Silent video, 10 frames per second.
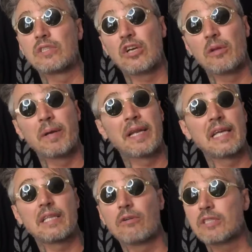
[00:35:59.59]
It's gonna be an
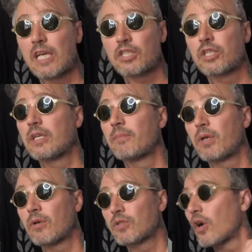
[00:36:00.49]
8-hour session,
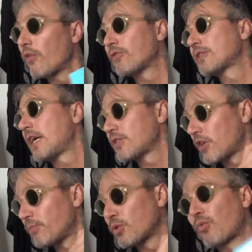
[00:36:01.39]
because all of you guys are
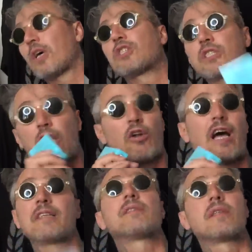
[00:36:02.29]
gonna put questions, I'm gonna
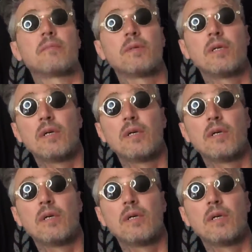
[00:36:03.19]
answer them.